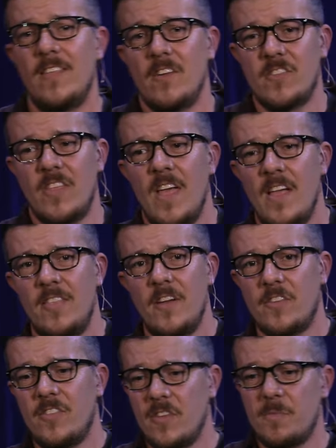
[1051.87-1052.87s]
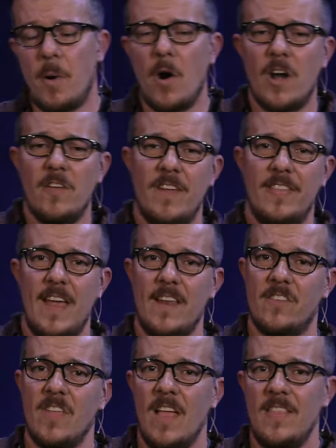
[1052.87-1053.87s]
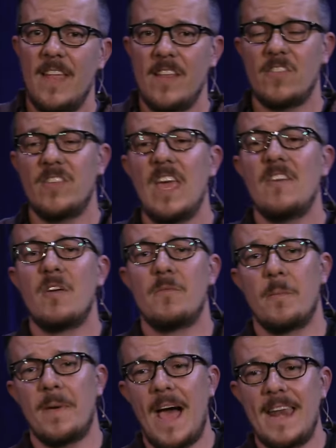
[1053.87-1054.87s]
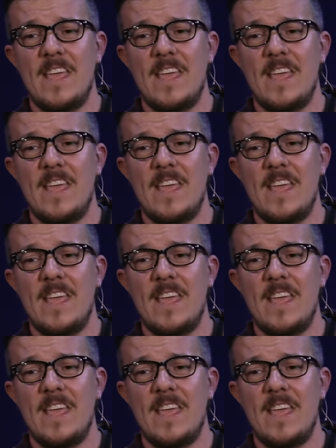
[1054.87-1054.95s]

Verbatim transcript: There's, a, there's this part of it that is, that is given from God.